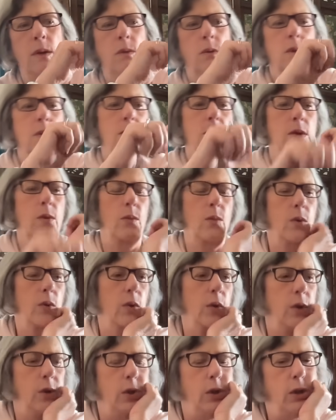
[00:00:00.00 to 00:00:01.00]
what's the
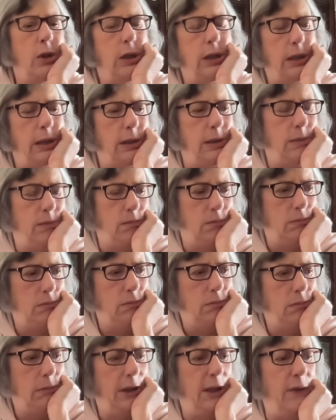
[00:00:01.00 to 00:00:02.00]
word um,
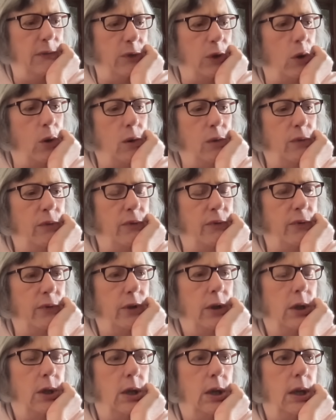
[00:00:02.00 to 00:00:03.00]
give off
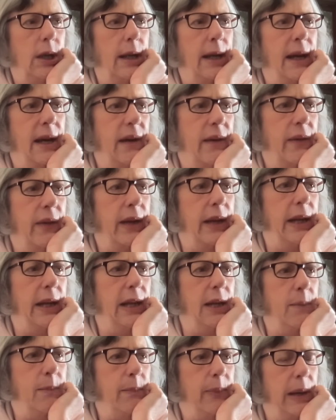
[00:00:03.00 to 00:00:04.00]
how they
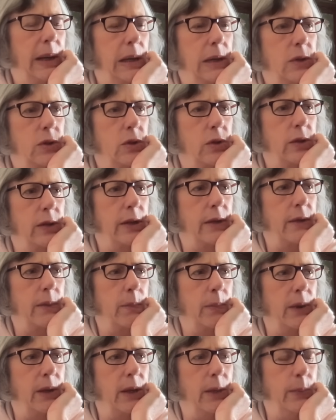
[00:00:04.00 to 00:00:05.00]
impact on other
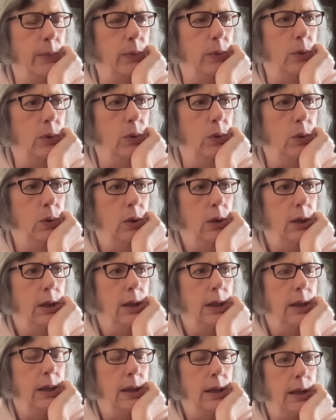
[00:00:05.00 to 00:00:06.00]
people
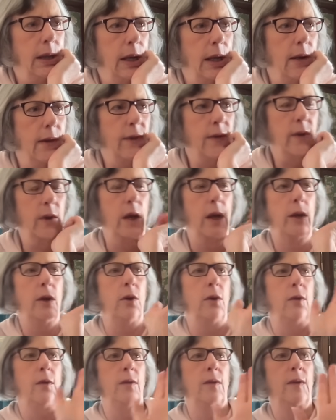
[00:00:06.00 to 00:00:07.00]
and it's like
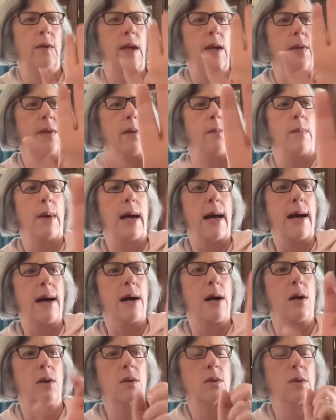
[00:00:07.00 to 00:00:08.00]
you send them
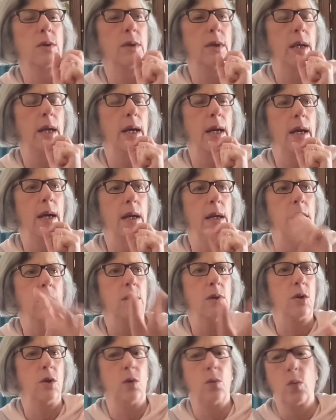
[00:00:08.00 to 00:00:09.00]
out
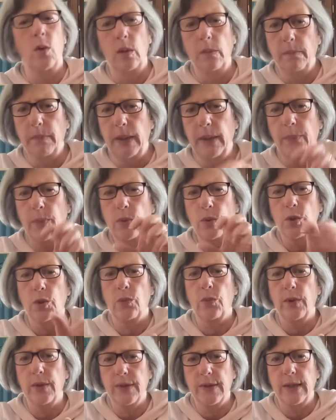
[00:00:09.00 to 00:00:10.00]
and you want people to
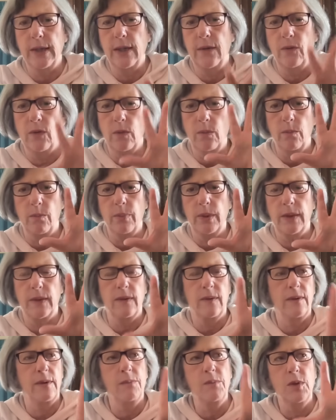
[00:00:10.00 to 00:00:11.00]
receive them but
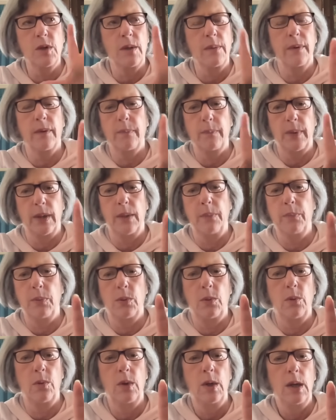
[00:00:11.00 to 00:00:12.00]
sometimes
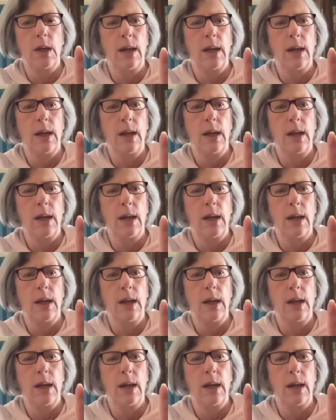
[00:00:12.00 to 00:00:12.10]
people